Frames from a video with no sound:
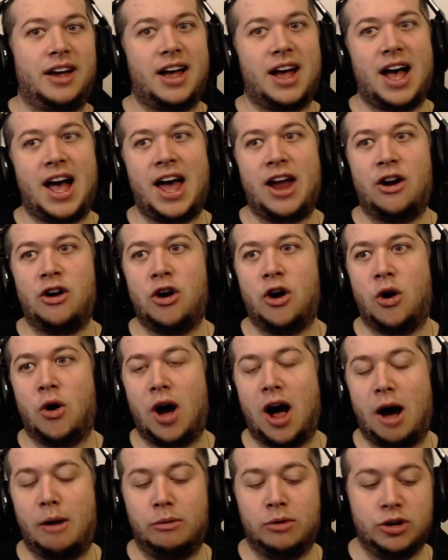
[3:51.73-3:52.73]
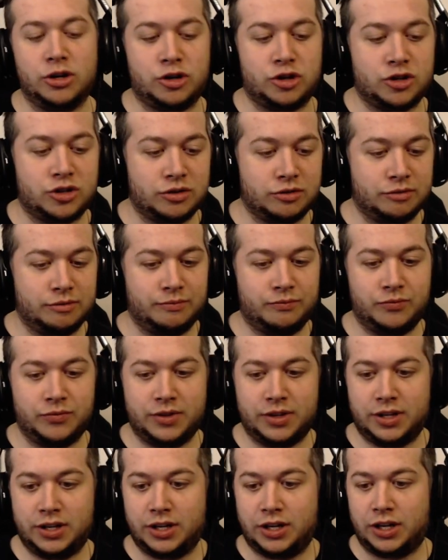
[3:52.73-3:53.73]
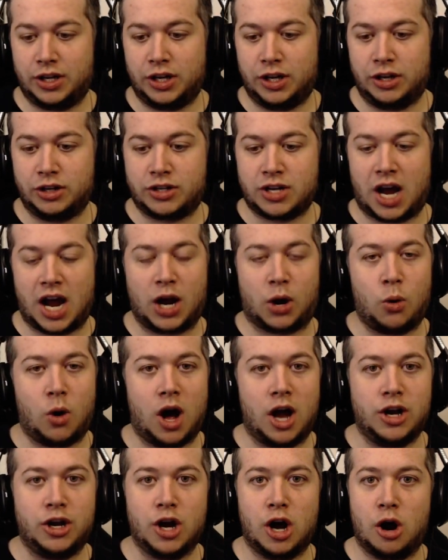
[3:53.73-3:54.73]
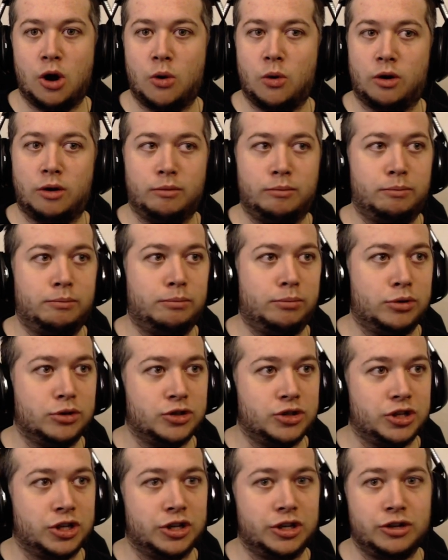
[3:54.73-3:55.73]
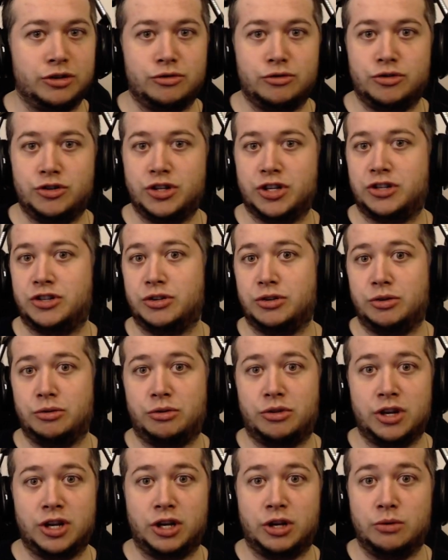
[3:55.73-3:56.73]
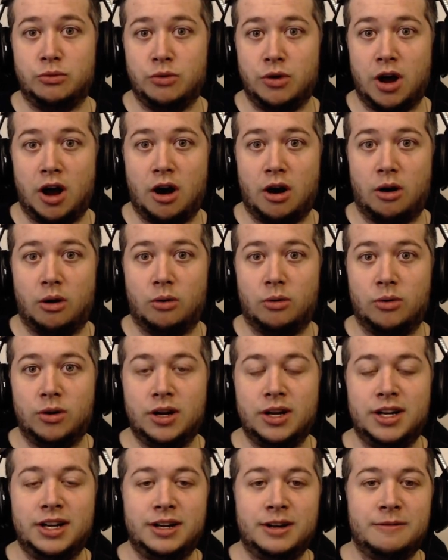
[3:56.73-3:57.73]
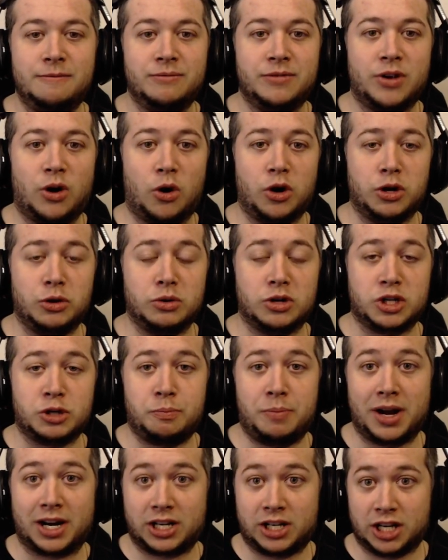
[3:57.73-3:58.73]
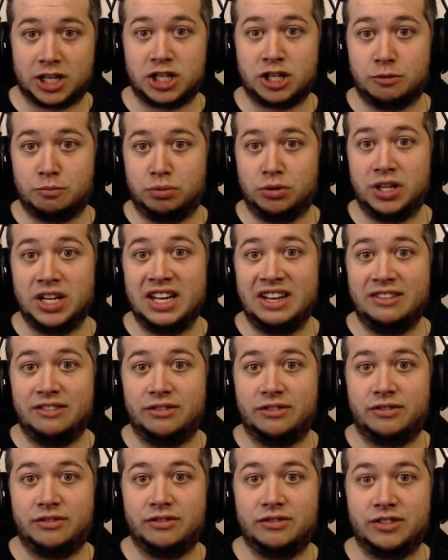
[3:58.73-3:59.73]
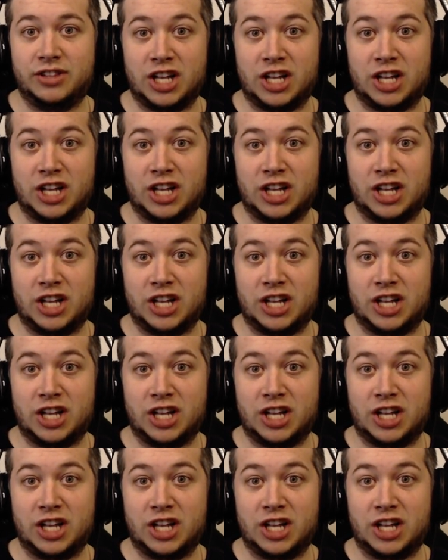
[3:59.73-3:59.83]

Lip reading: I don't know how much Taekwondo or Brazilian Jiu-Jitsu you think you know, or you expect us to believe that